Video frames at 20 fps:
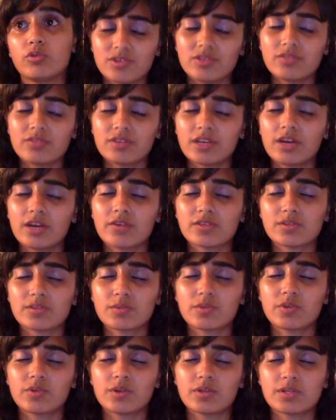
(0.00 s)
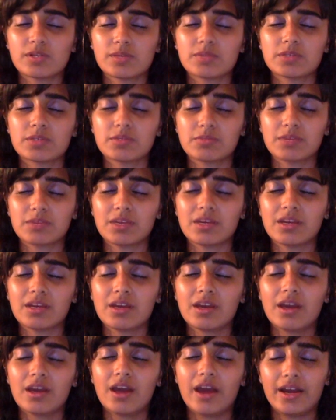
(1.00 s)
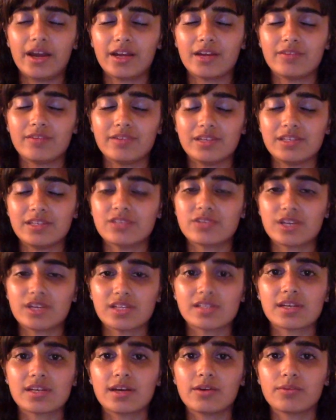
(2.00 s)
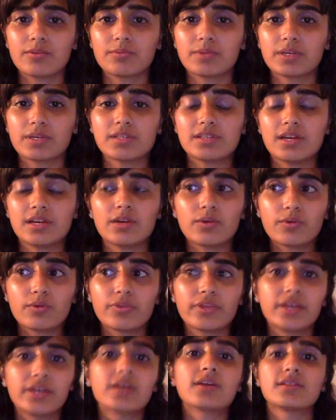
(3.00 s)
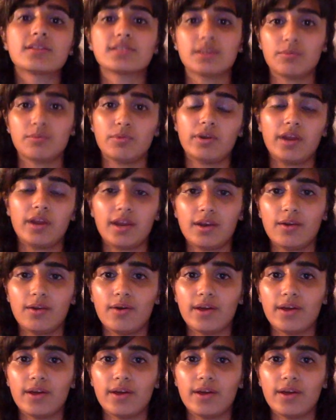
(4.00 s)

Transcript: Even now, if someone runs up to me, I get really stressed out, because I don't think it's someone I know.